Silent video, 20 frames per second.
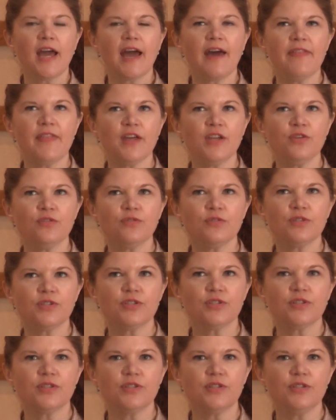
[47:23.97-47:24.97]
and then you,
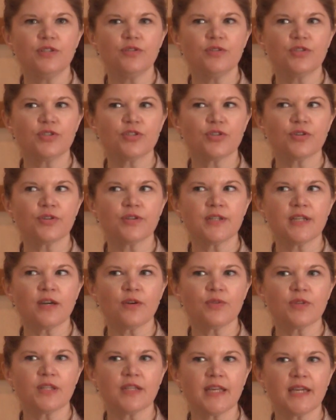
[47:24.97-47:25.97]
you turn
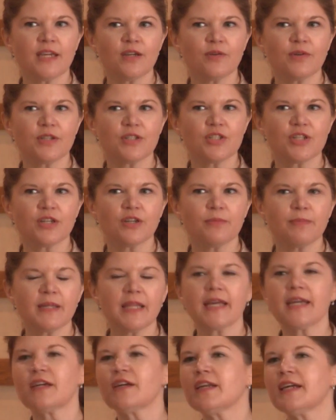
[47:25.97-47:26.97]
down the language. It could be
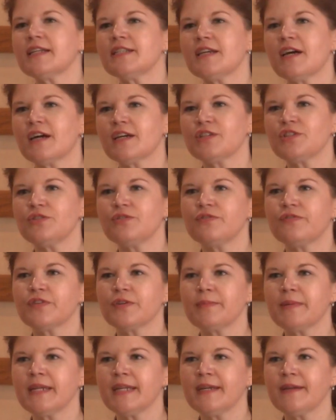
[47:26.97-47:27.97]
like, "Can I talk to you for
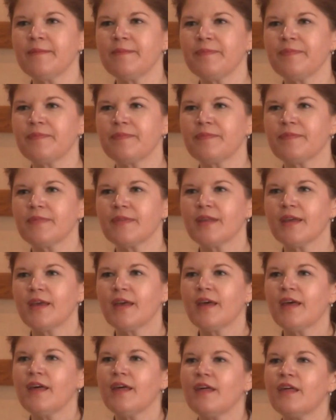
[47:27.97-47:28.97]
a minute?
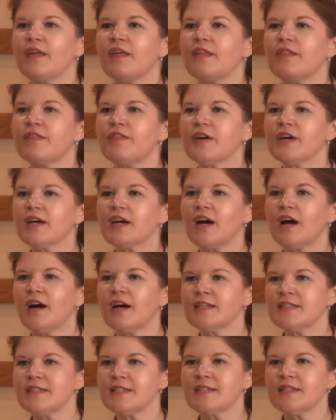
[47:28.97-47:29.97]
The
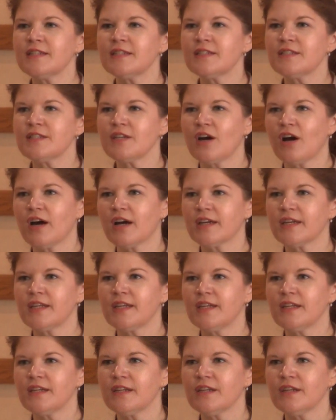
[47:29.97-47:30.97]
constant
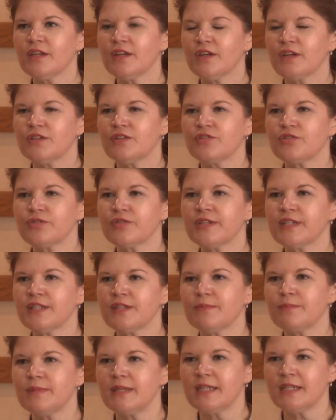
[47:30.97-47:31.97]
talking during
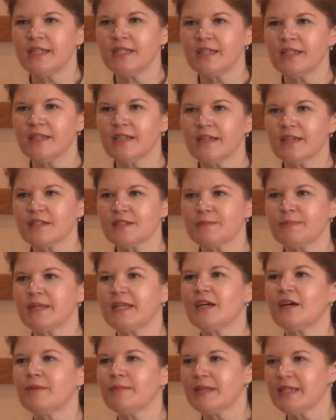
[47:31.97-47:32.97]
the meeting has
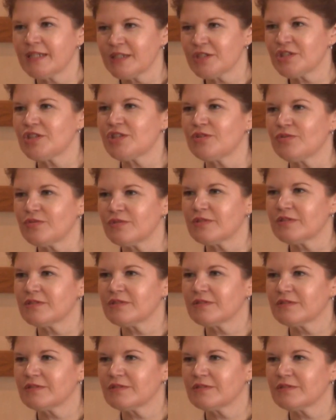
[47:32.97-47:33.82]
become an issue.